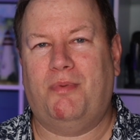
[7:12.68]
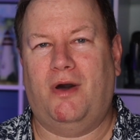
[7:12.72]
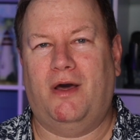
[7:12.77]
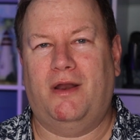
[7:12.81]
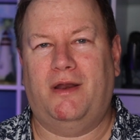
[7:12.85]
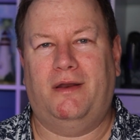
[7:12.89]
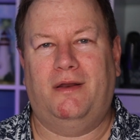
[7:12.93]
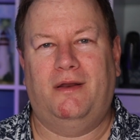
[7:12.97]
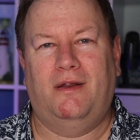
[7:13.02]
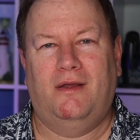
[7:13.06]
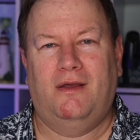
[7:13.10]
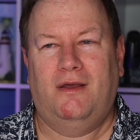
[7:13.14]
on
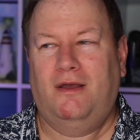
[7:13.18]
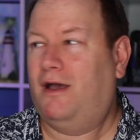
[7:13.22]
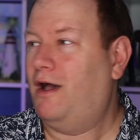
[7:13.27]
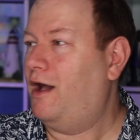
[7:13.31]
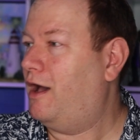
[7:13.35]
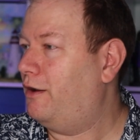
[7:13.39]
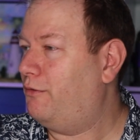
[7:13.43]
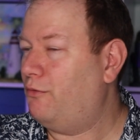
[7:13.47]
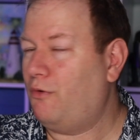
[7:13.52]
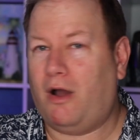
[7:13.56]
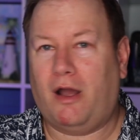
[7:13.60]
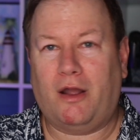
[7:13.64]
it.
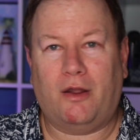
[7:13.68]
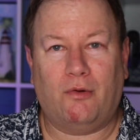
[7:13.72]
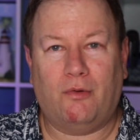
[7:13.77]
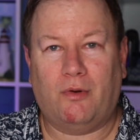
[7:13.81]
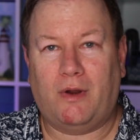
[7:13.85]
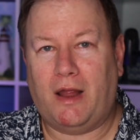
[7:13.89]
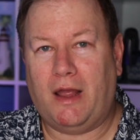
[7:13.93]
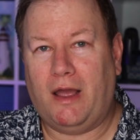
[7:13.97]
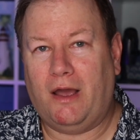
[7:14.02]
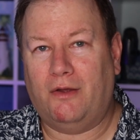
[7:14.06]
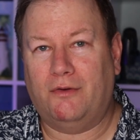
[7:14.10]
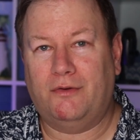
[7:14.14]
I'd walk
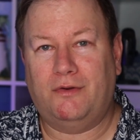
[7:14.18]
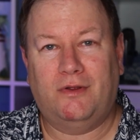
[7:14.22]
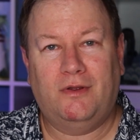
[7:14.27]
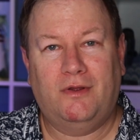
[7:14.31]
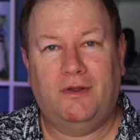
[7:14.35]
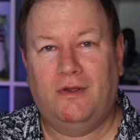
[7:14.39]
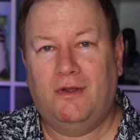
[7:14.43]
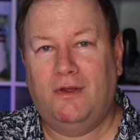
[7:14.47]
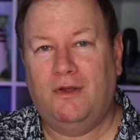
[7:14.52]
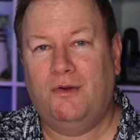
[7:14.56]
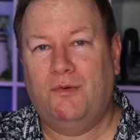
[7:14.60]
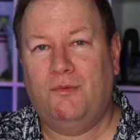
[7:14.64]
around
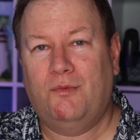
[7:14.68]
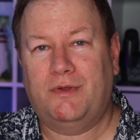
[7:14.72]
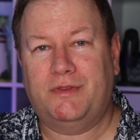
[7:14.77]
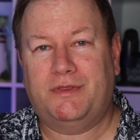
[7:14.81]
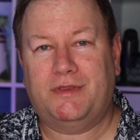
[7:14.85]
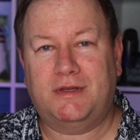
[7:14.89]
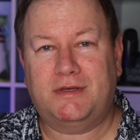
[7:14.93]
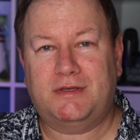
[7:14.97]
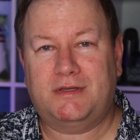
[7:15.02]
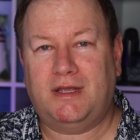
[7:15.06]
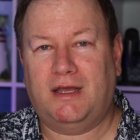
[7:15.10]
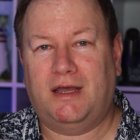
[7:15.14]
with
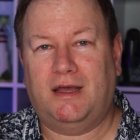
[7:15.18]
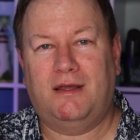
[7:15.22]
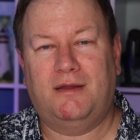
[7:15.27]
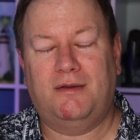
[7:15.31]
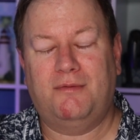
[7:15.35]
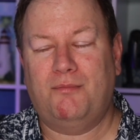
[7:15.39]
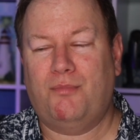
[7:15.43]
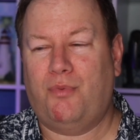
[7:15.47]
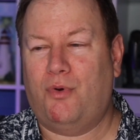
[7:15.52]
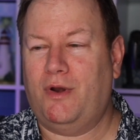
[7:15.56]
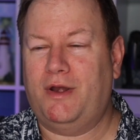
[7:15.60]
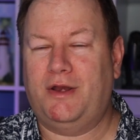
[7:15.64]
it
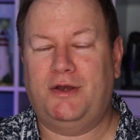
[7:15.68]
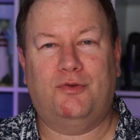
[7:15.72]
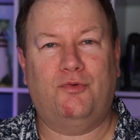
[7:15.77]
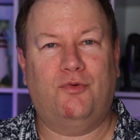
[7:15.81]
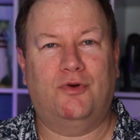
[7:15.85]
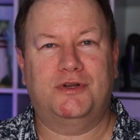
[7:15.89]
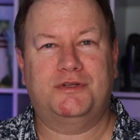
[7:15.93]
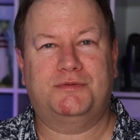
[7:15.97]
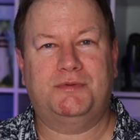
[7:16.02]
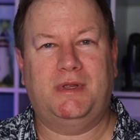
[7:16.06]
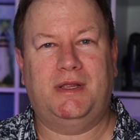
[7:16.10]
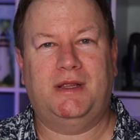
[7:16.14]
pointing
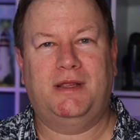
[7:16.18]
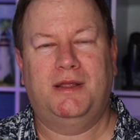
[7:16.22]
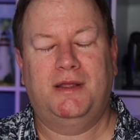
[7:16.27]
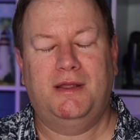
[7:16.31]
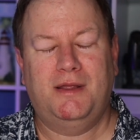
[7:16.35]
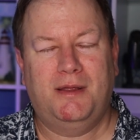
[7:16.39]
towards me.